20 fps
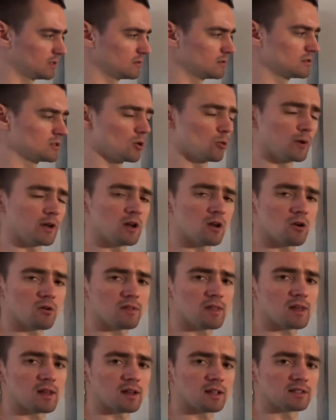So we know
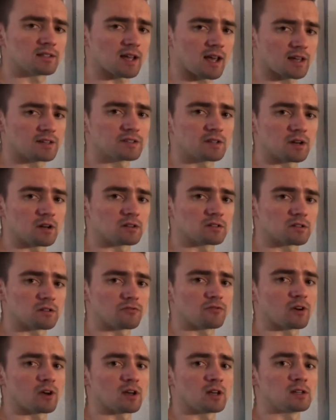that it's asking us to
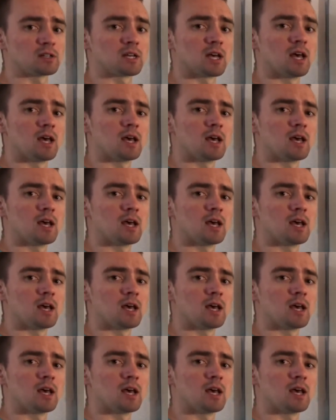find